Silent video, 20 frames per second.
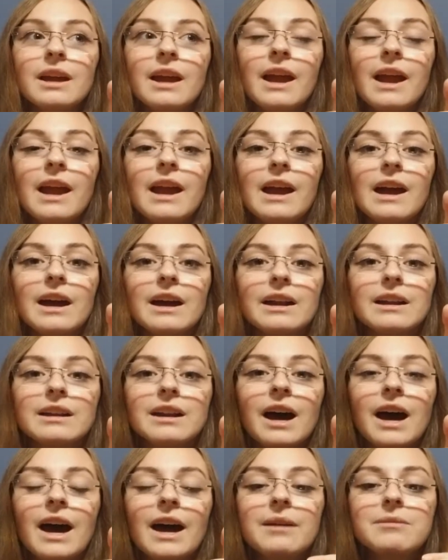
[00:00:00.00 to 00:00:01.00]
and
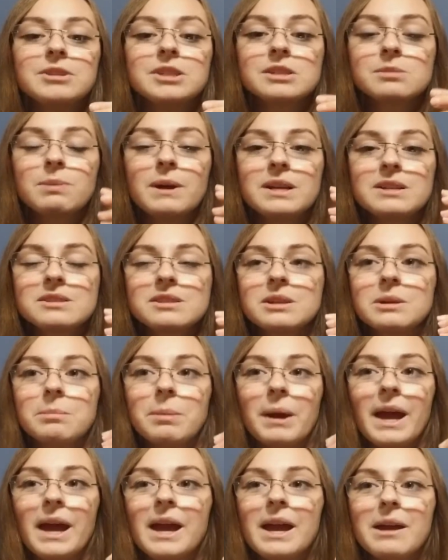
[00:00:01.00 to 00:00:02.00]
I'm just basically
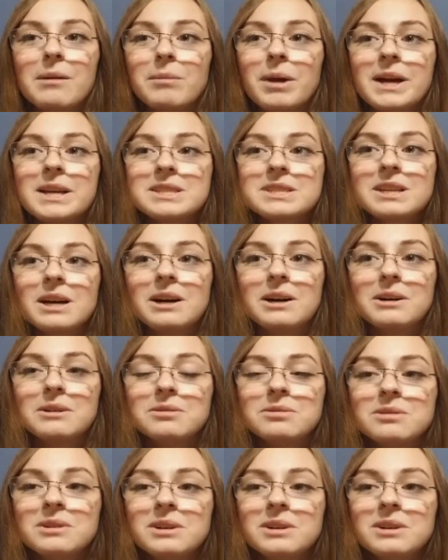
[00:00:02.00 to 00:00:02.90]
paying myself